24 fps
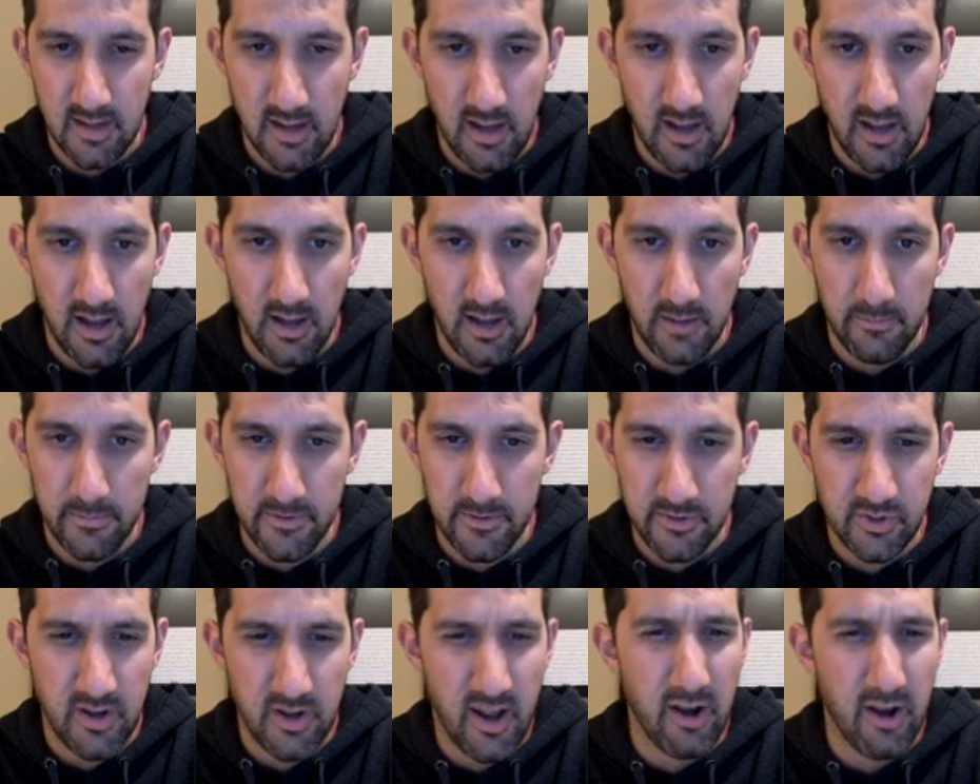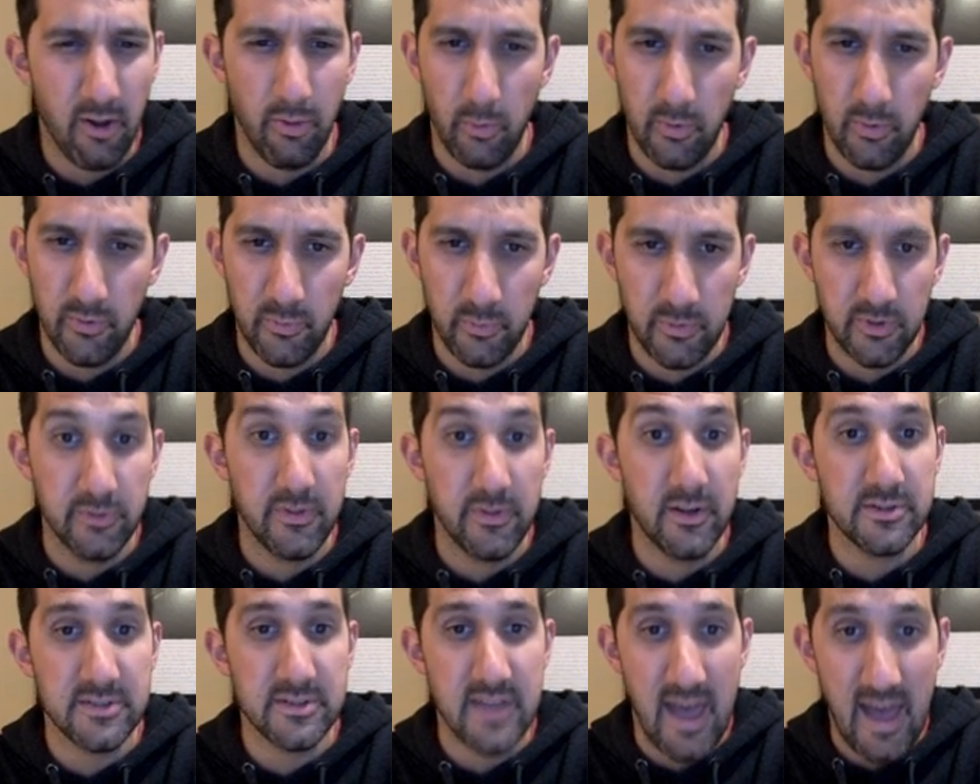Um, these are not all the ones we do.
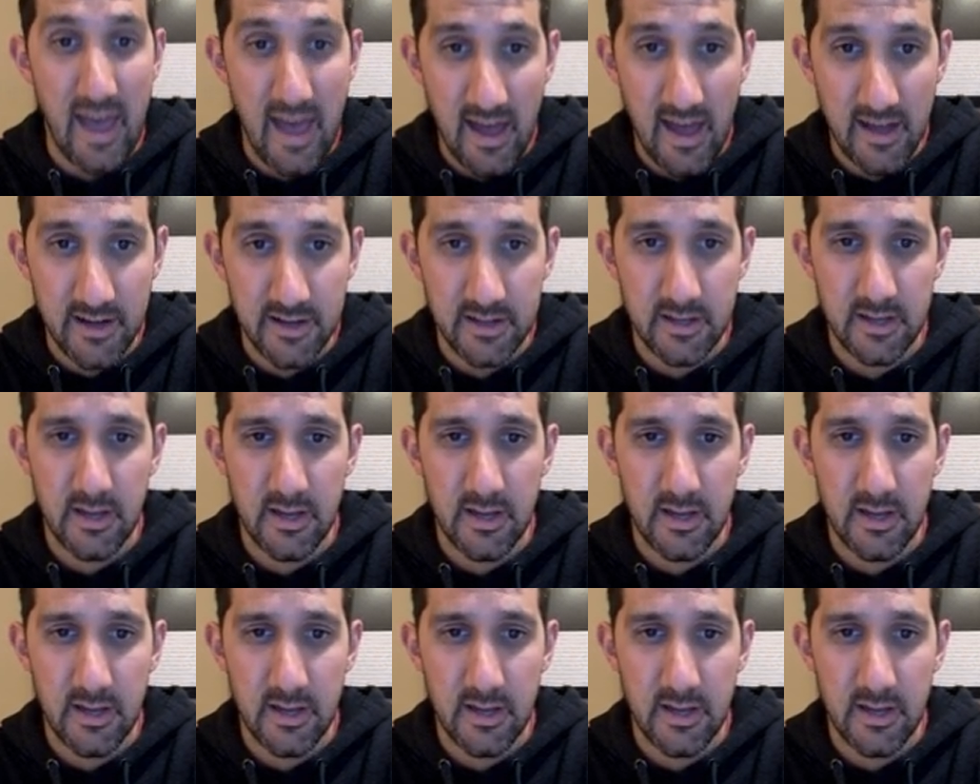There's add,